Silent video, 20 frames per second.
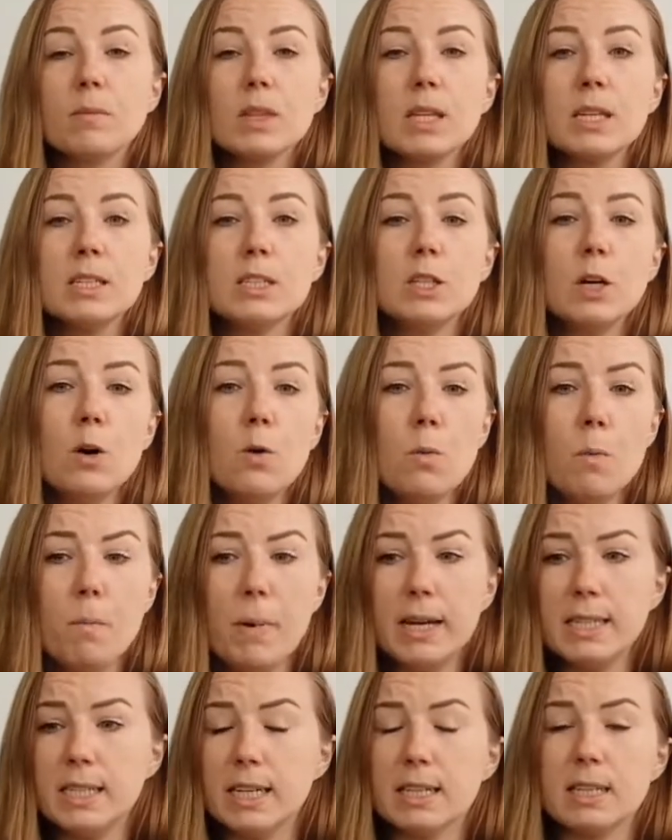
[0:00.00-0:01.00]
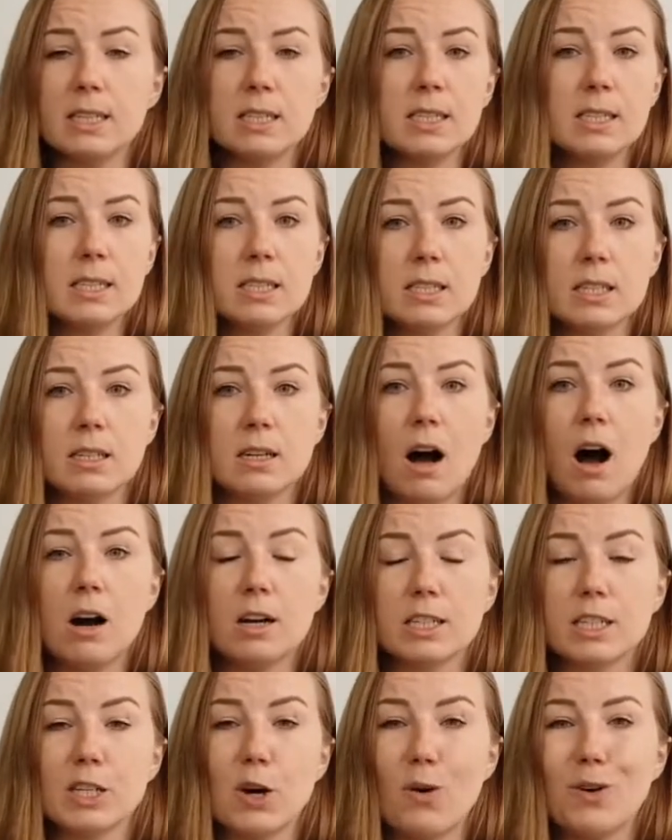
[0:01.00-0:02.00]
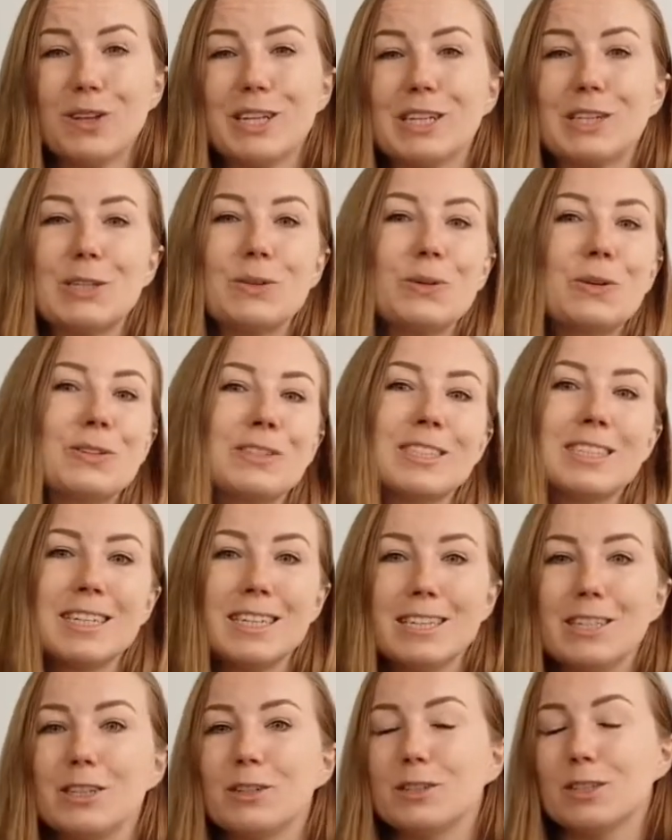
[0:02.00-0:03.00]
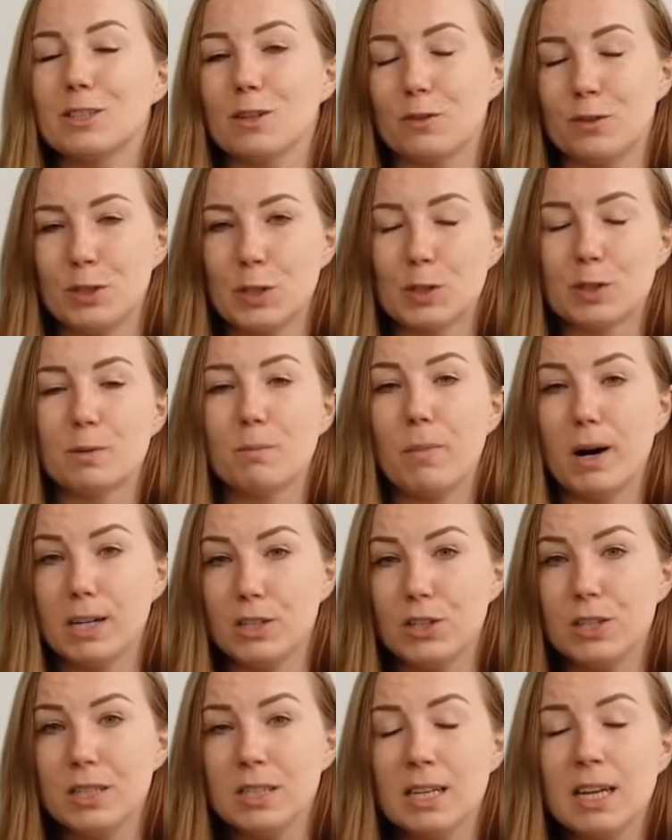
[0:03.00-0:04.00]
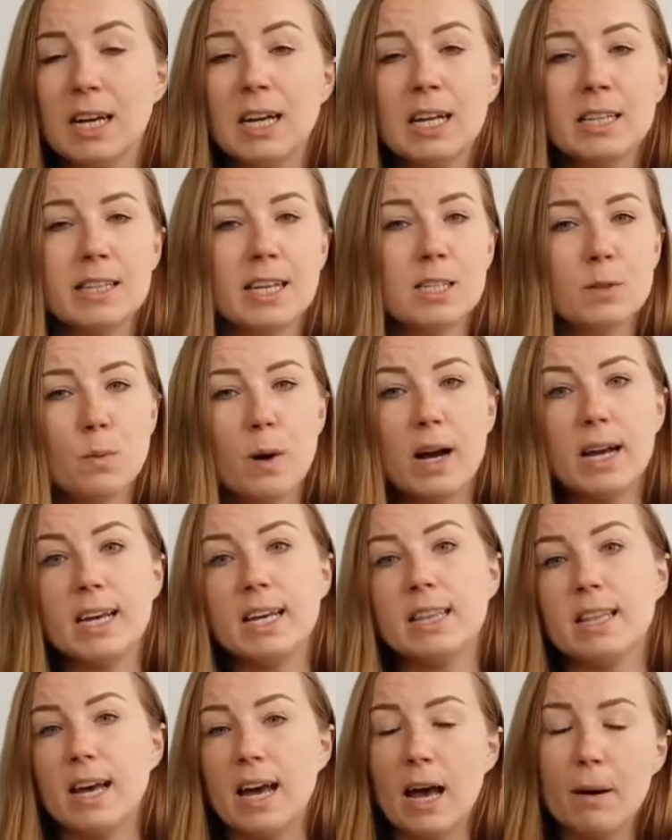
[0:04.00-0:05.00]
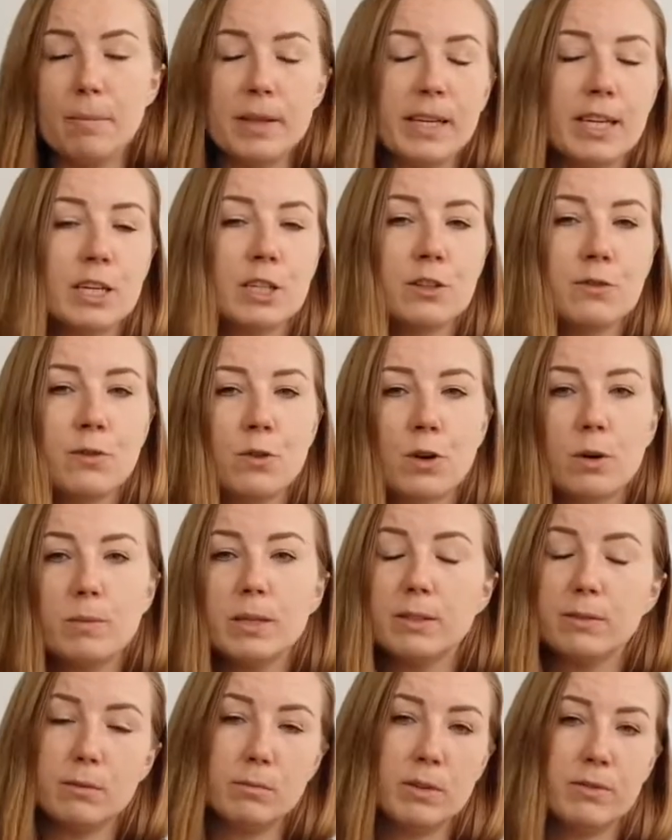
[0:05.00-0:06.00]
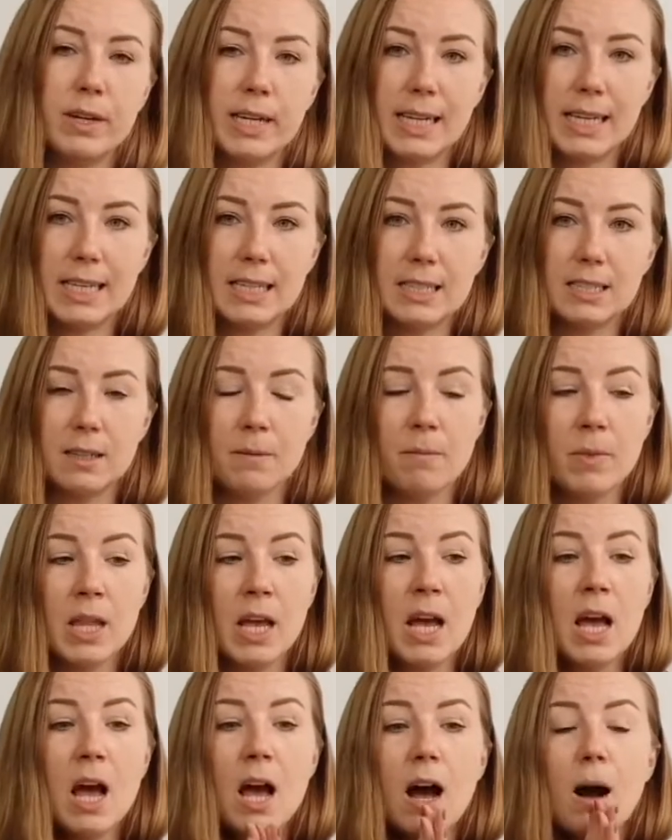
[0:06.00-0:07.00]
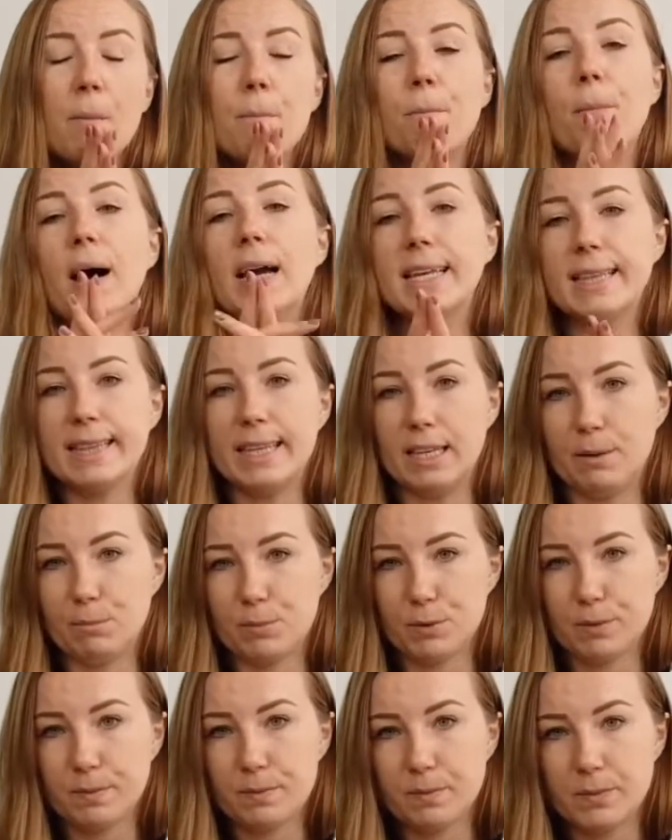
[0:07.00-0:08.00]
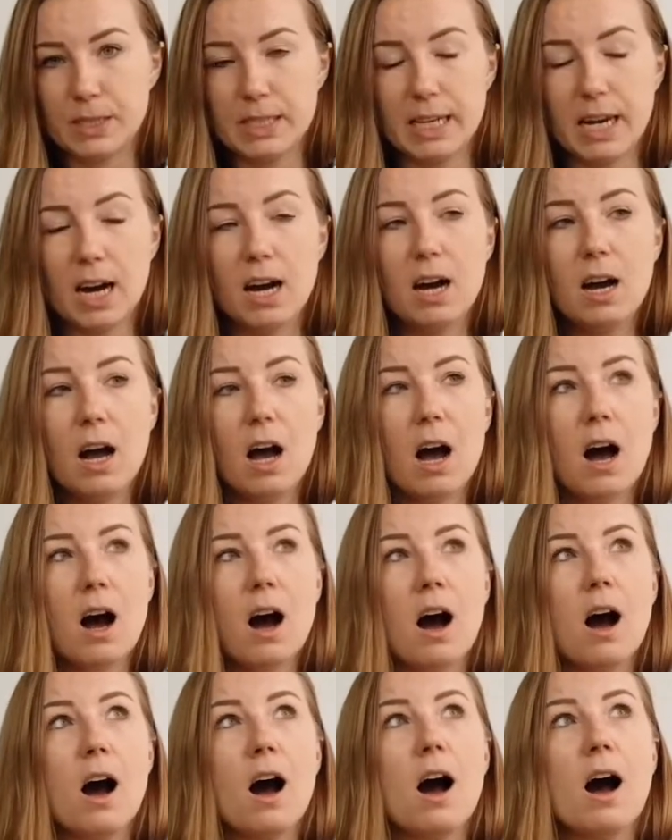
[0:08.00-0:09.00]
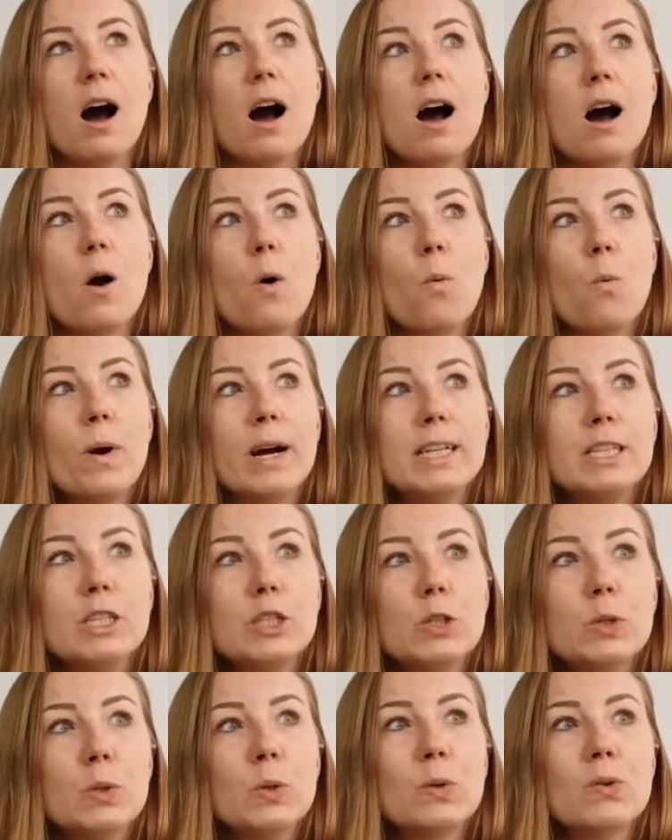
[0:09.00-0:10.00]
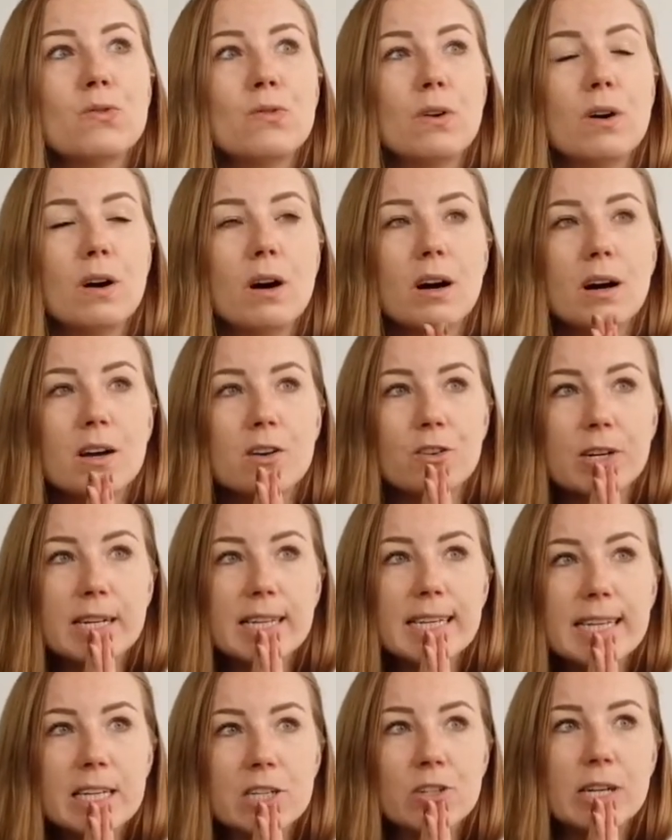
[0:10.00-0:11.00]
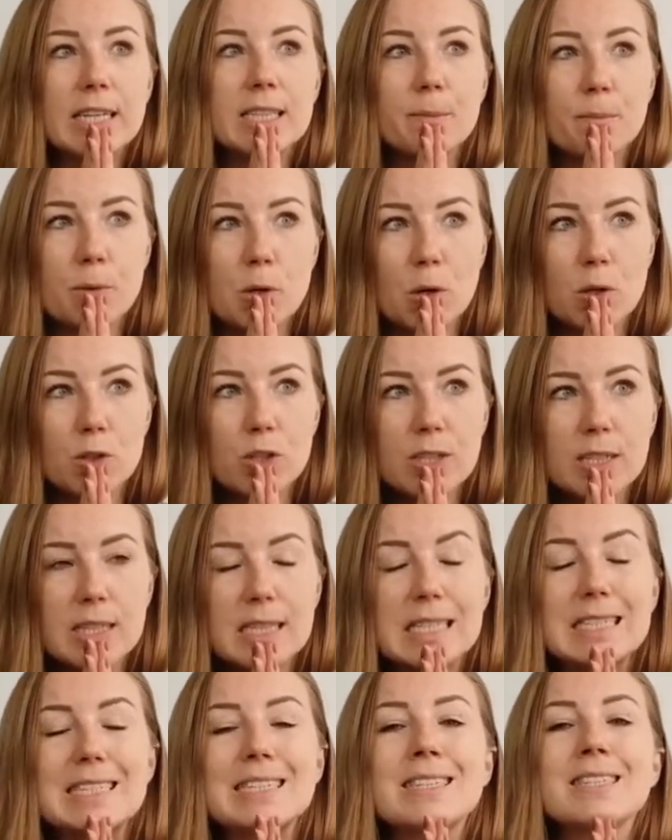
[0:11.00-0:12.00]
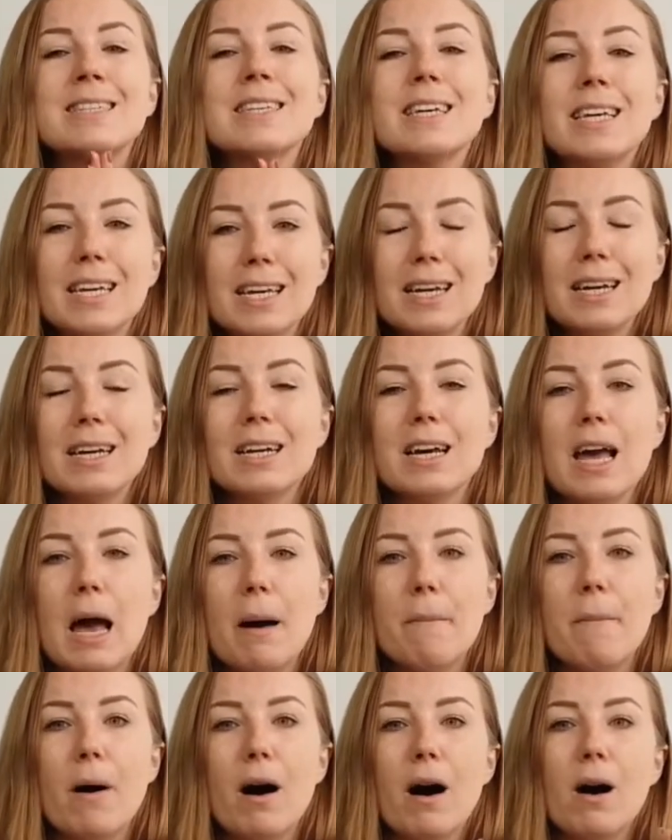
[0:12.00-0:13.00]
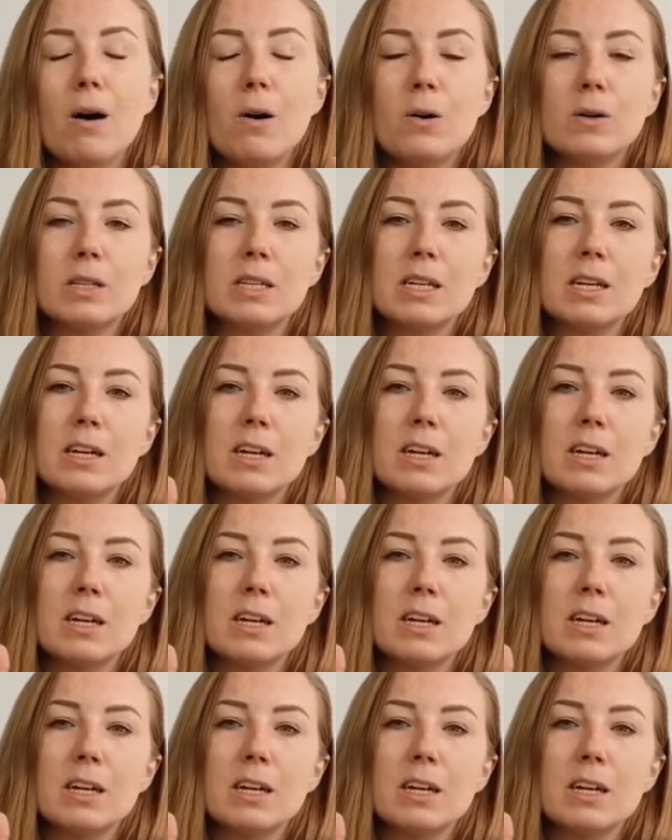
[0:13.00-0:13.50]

So basically these are the only 2 constituents of your budget. That's why in the application form it will be very easy. My tip, when you really create a project, think about